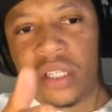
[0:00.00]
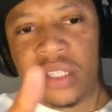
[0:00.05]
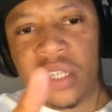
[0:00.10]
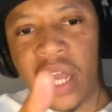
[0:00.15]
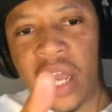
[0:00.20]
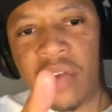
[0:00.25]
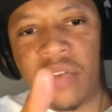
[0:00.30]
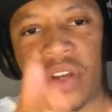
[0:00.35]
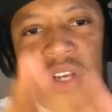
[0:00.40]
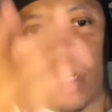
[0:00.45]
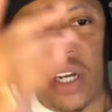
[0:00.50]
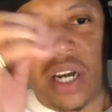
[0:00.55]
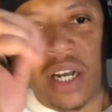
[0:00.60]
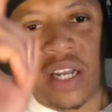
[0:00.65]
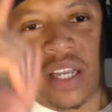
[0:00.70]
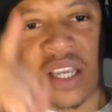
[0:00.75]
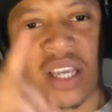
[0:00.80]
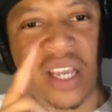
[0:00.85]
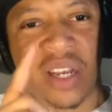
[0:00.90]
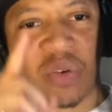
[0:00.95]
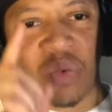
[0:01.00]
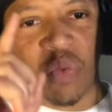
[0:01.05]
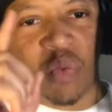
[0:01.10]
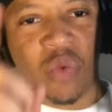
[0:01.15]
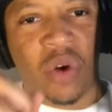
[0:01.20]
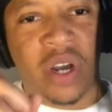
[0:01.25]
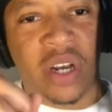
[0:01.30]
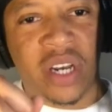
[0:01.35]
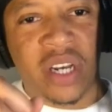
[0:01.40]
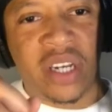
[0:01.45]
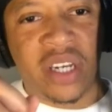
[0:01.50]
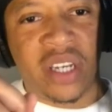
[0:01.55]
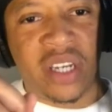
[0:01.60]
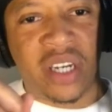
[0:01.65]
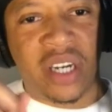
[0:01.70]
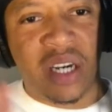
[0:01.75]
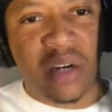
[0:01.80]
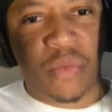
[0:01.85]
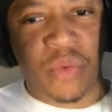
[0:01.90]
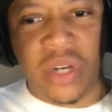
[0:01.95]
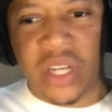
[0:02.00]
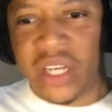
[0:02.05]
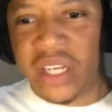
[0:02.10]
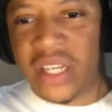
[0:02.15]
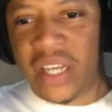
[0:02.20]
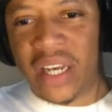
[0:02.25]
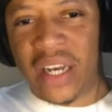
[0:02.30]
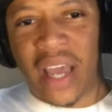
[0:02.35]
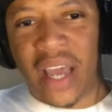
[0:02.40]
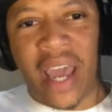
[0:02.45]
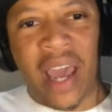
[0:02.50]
David Culley getting one and done when he didn't